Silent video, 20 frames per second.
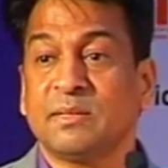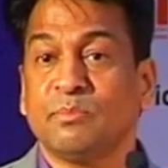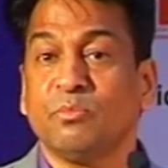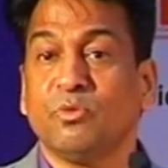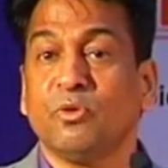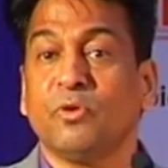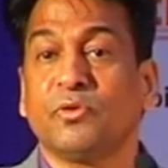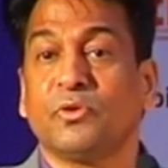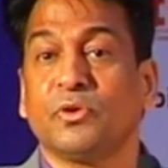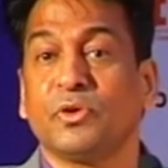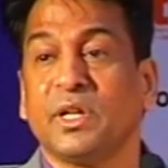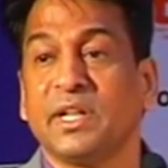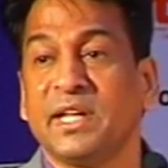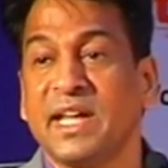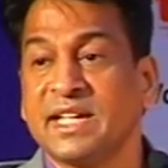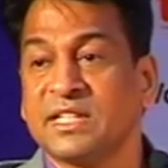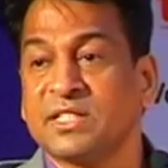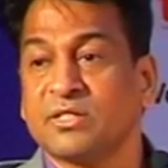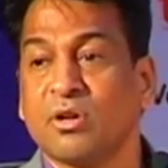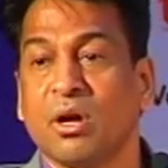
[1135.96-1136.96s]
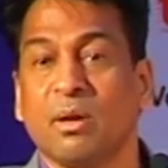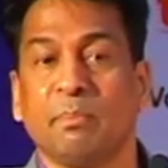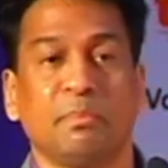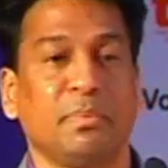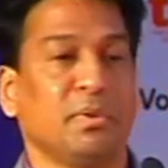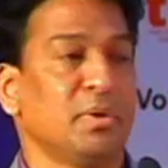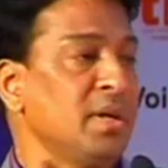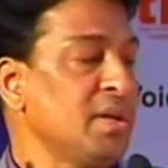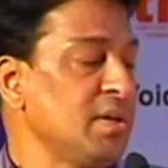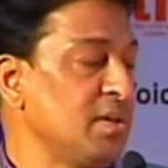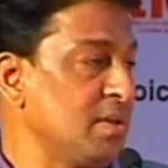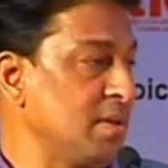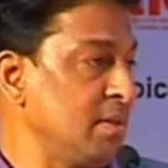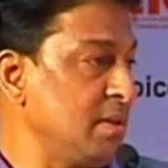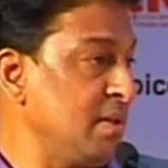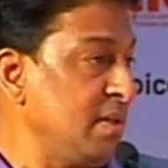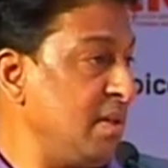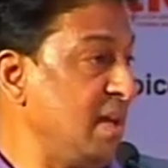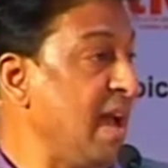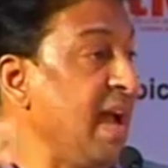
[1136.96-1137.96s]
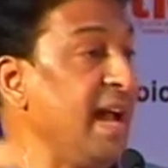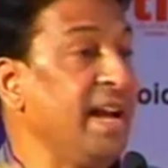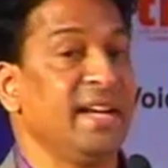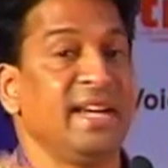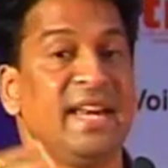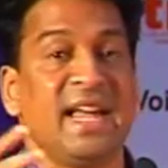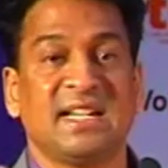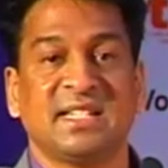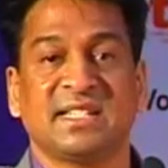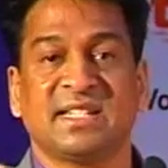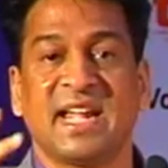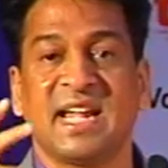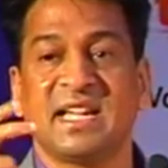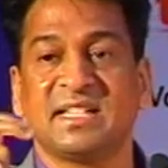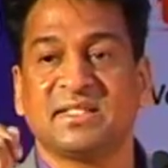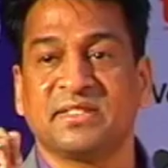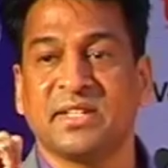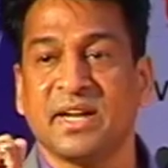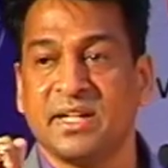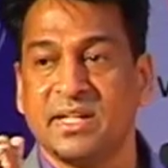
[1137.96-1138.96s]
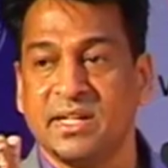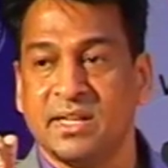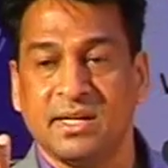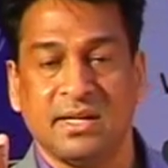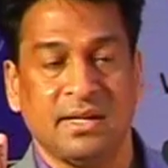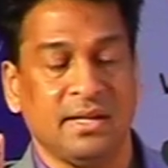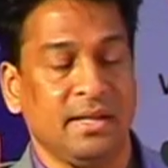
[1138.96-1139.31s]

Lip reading: move to the next component and next case study.